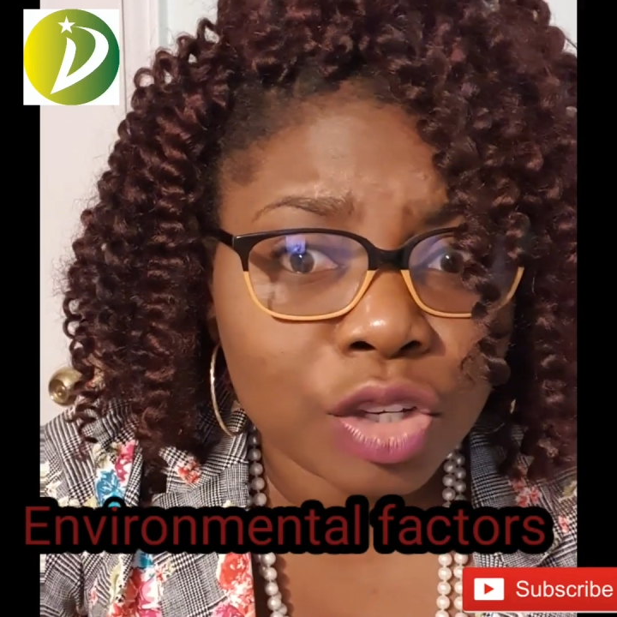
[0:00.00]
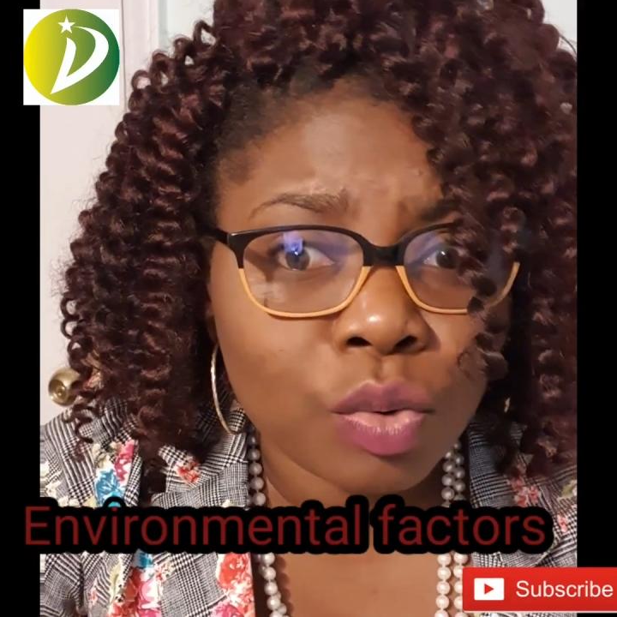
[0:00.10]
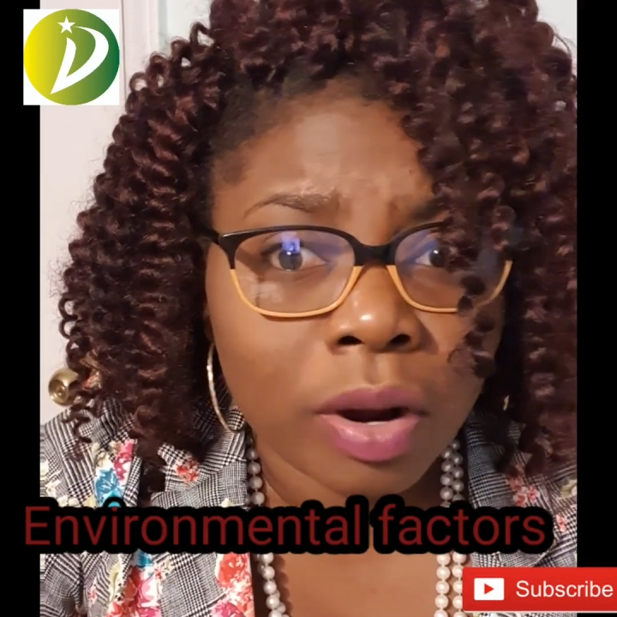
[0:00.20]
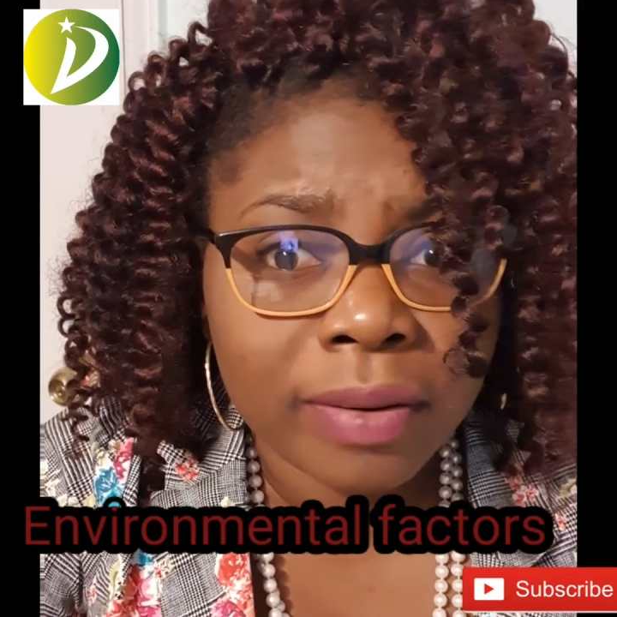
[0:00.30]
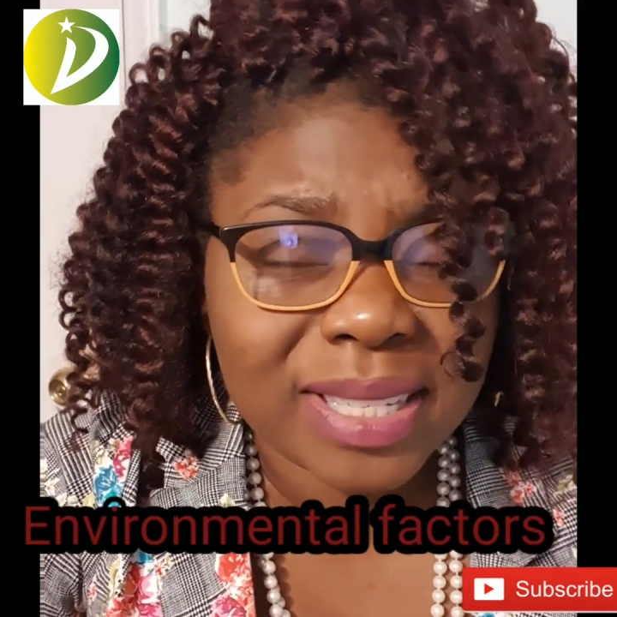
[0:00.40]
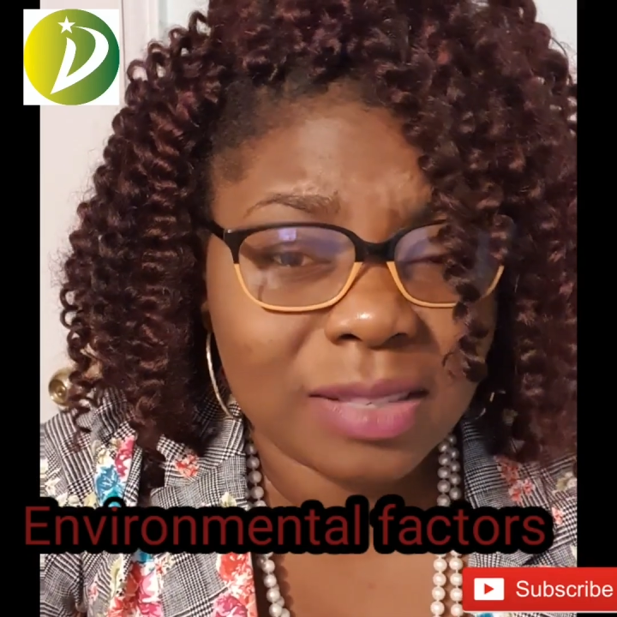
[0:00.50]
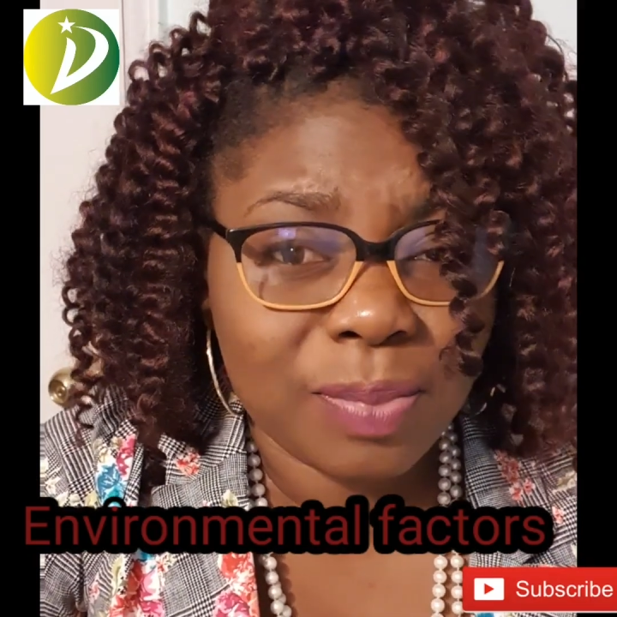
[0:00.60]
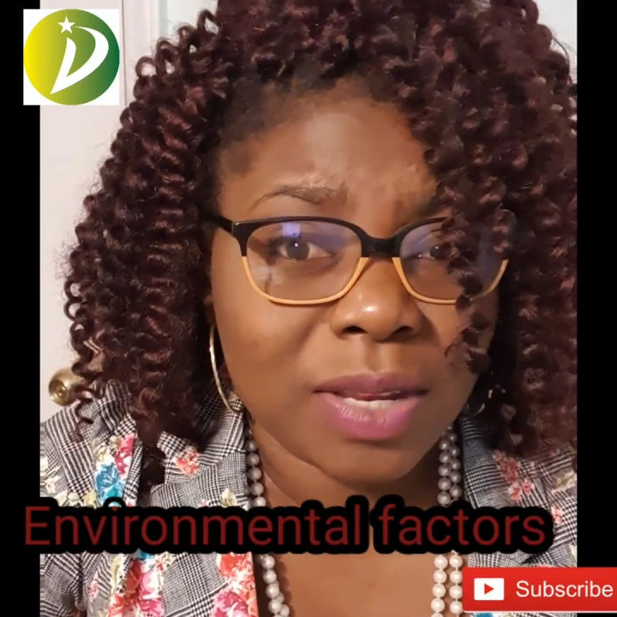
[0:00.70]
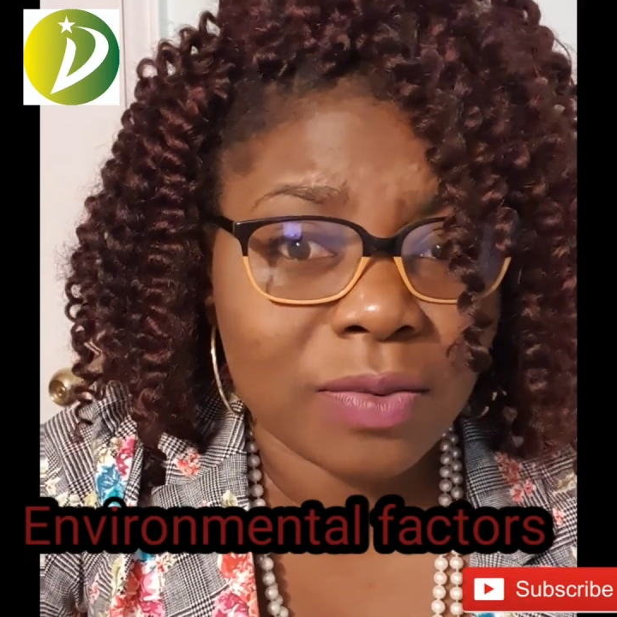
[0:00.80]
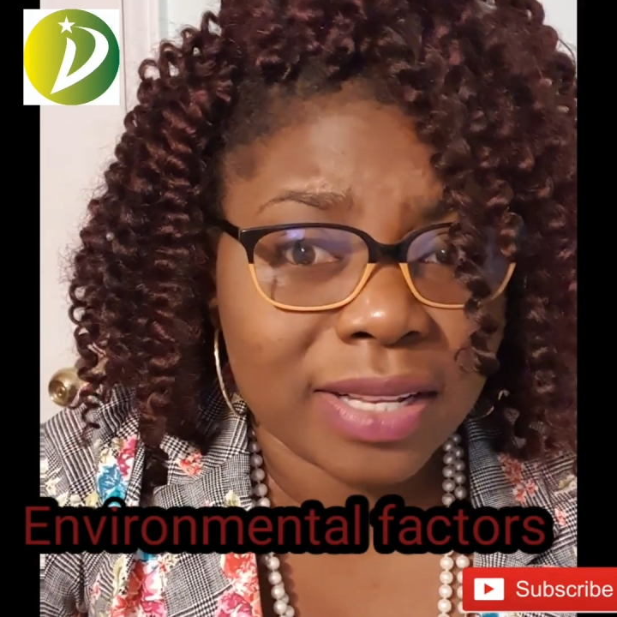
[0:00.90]
you are
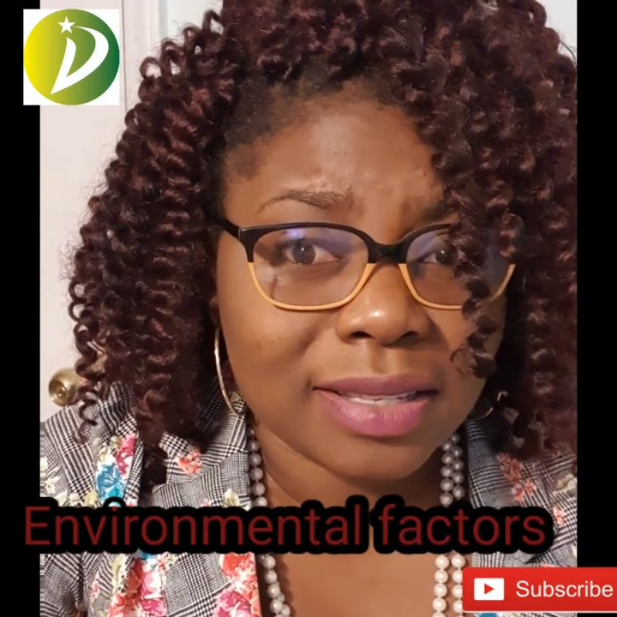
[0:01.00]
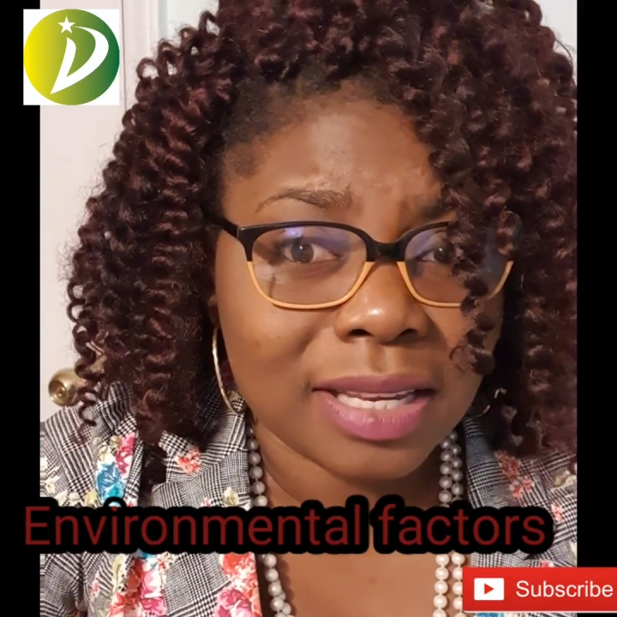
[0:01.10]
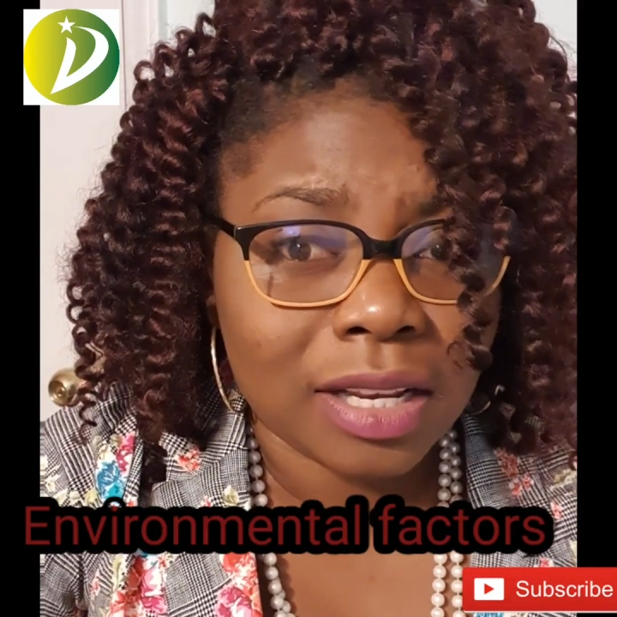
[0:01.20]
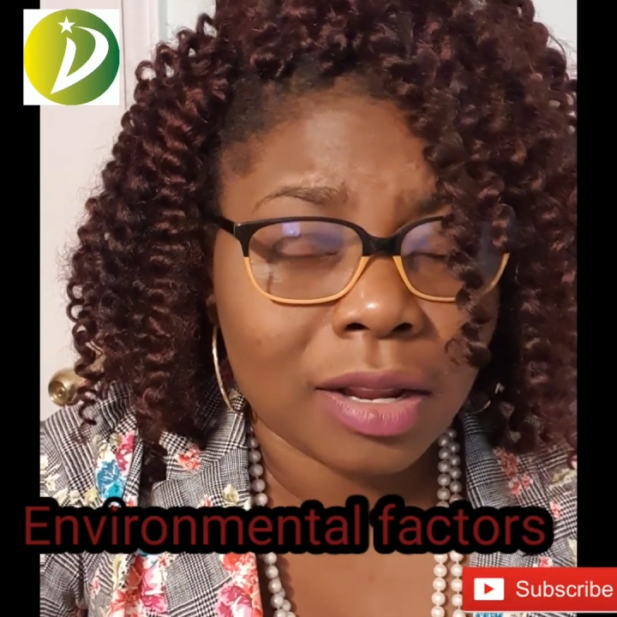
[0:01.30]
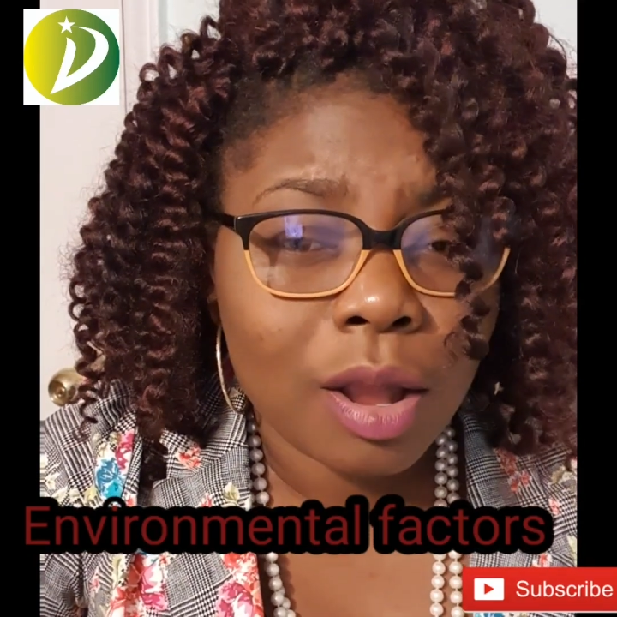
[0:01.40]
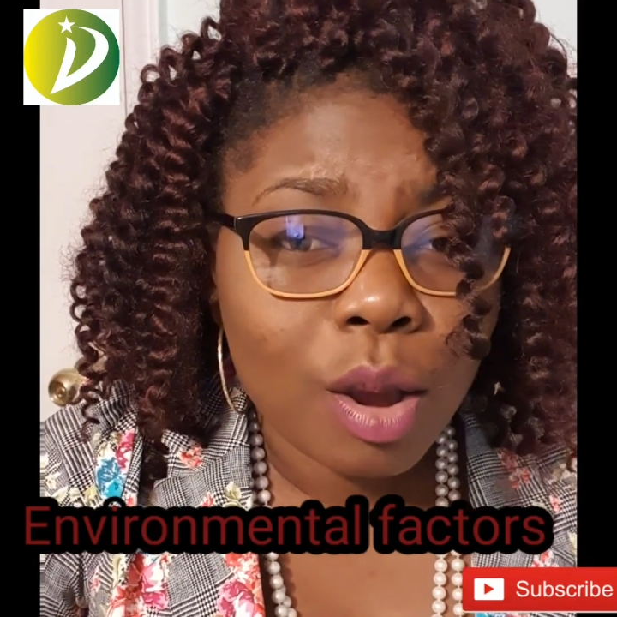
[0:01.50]
experiencing,